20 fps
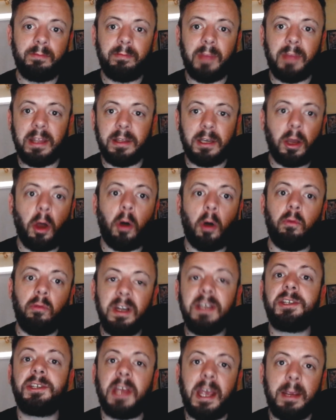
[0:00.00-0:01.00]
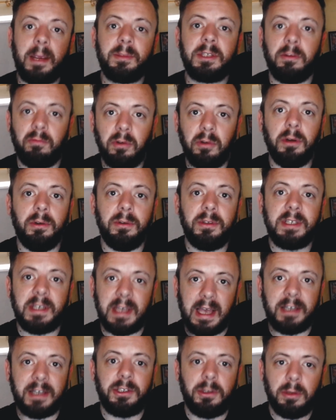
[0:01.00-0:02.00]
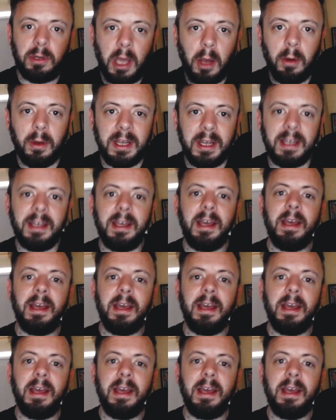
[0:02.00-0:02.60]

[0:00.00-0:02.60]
and the goal reshapes the route as you're going.